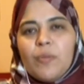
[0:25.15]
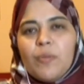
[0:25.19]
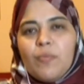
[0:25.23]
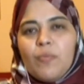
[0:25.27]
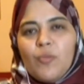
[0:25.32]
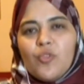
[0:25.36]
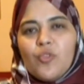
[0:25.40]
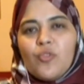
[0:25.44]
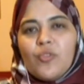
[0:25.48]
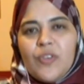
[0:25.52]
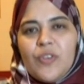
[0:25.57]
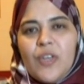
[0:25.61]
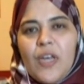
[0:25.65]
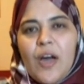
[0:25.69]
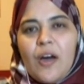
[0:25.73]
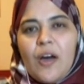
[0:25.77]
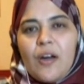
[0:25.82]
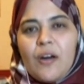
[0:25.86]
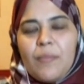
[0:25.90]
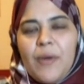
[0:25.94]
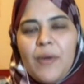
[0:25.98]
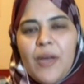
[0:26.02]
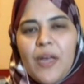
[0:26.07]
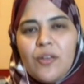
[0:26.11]
but most of the
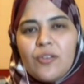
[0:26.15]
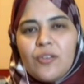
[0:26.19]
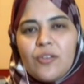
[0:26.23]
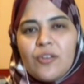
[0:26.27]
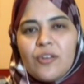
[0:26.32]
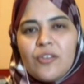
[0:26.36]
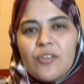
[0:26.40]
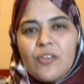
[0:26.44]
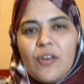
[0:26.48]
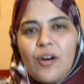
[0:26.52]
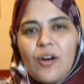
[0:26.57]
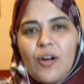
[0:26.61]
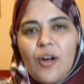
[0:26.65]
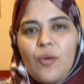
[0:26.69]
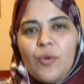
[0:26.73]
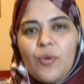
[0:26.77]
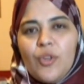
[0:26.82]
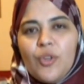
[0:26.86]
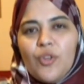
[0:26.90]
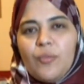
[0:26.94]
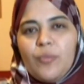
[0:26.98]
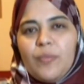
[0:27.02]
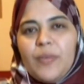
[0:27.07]
Arab countries are going